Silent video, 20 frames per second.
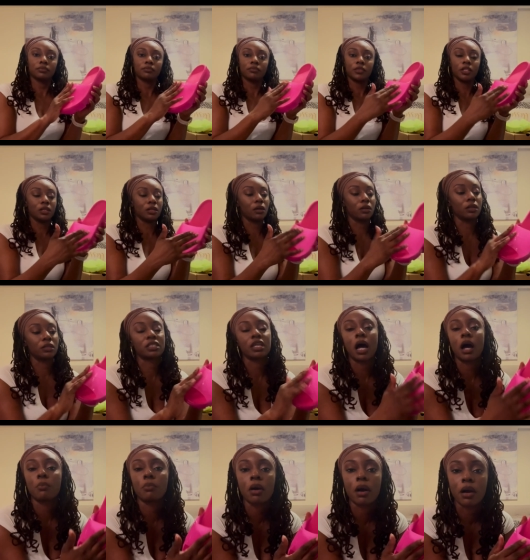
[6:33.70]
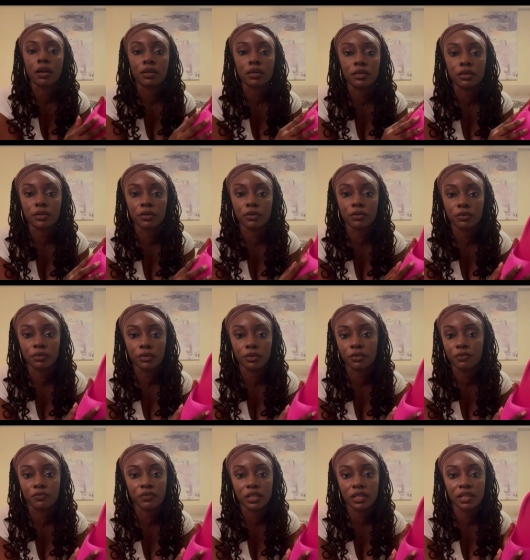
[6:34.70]
you know, the top part of your, your
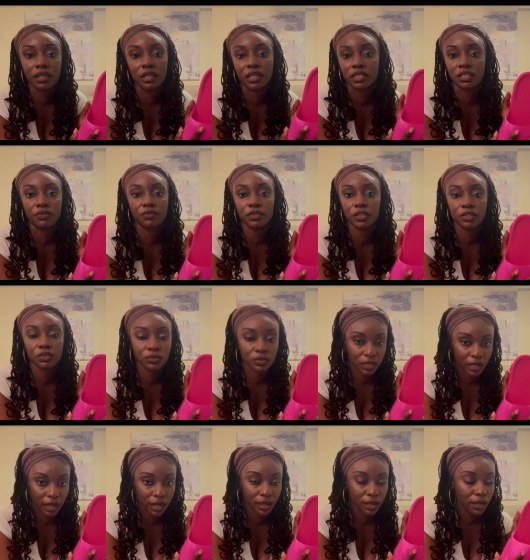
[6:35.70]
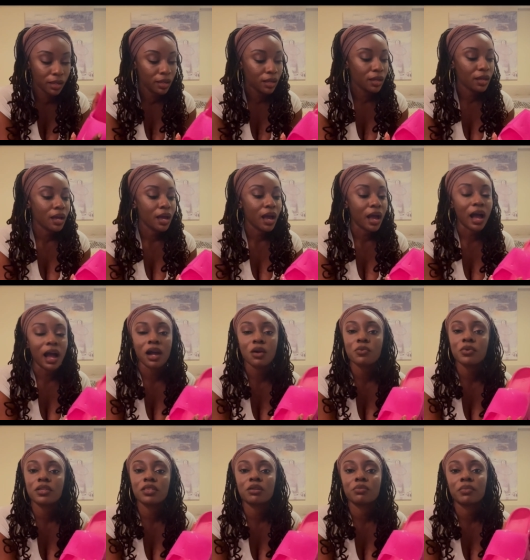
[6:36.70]
feet. It doesn't fit too tight. I
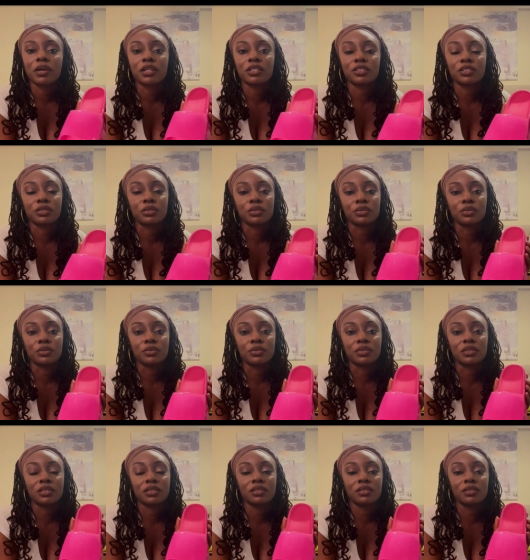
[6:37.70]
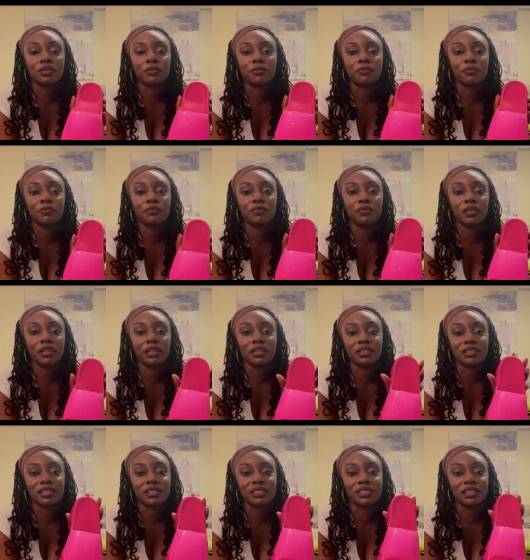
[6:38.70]
rather my shoes to fit
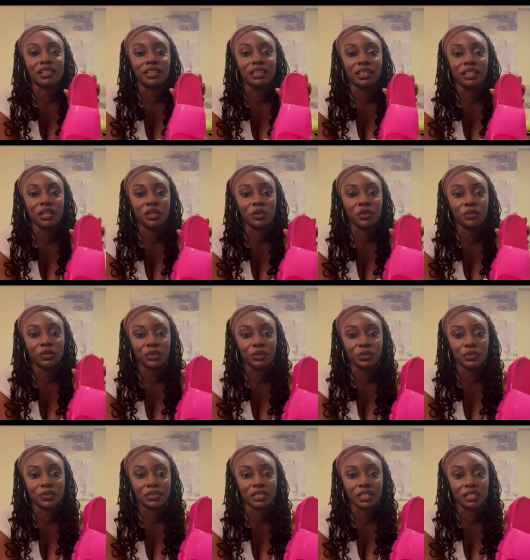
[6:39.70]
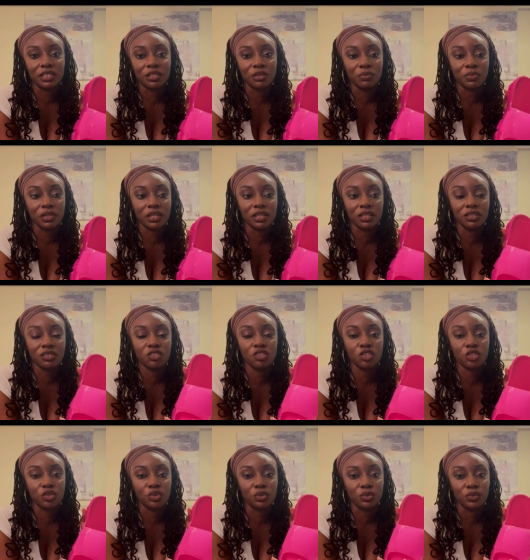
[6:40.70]
just a little loose than to be
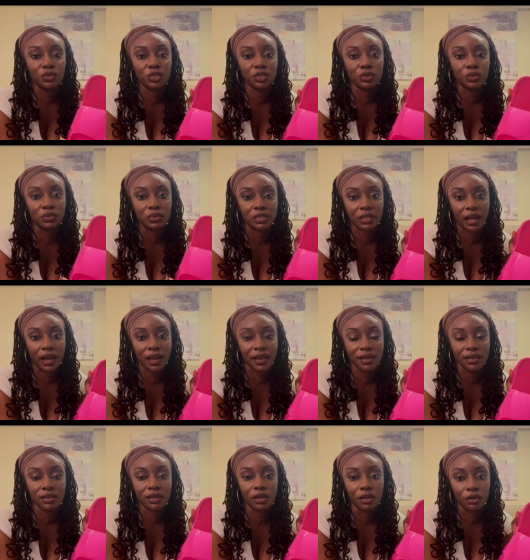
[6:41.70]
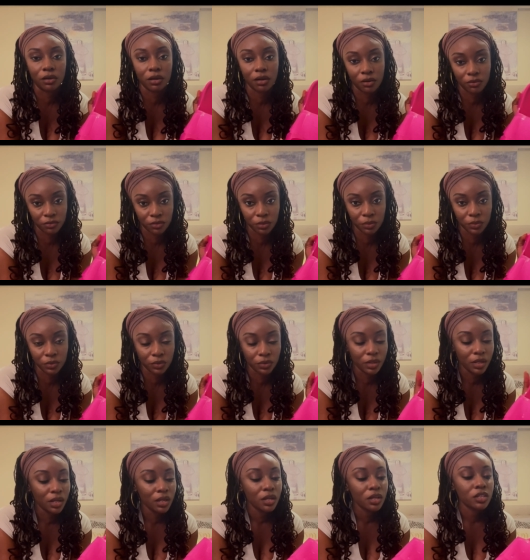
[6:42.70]
too, too tight and uncomfortable.
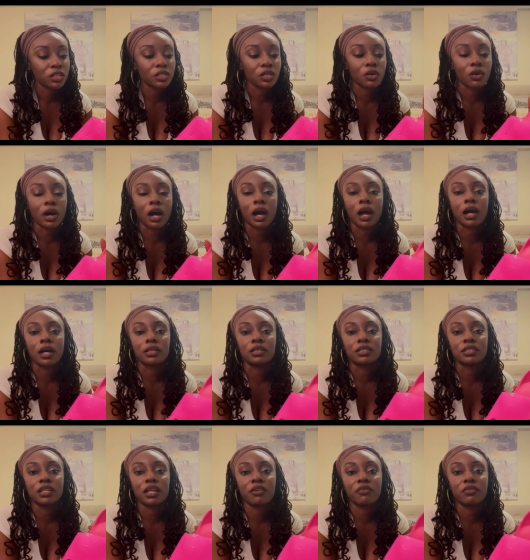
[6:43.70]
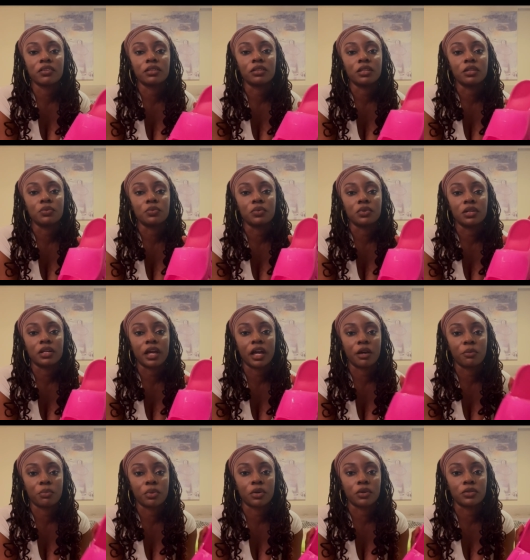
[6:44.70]
So I definitely would
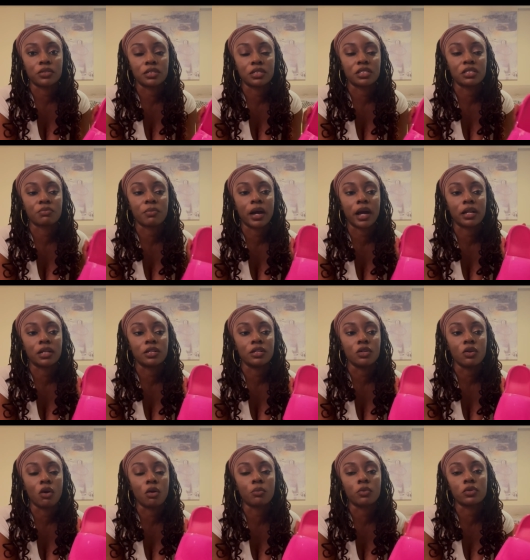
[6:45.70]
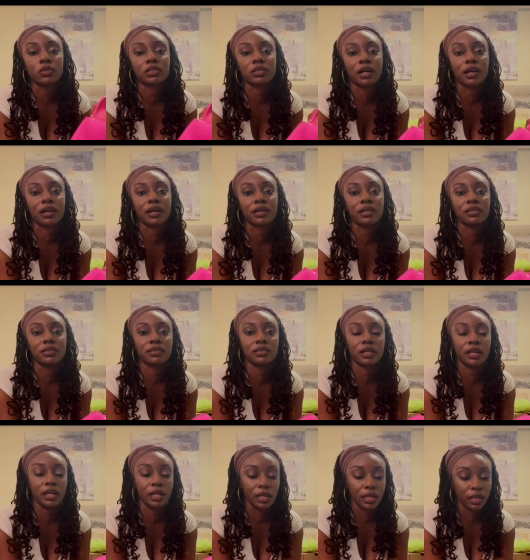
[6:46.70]
have purchased my normal size
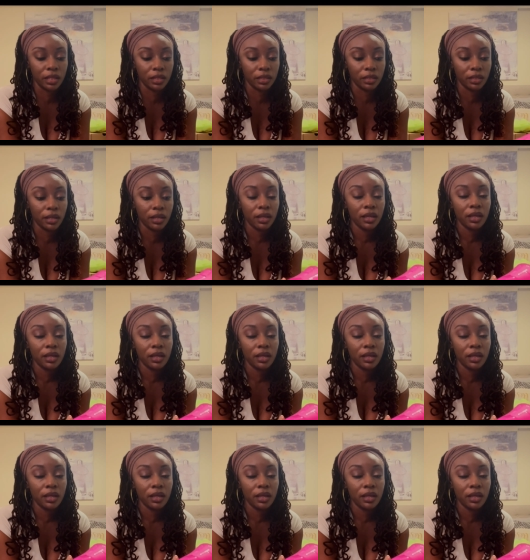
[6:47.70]
in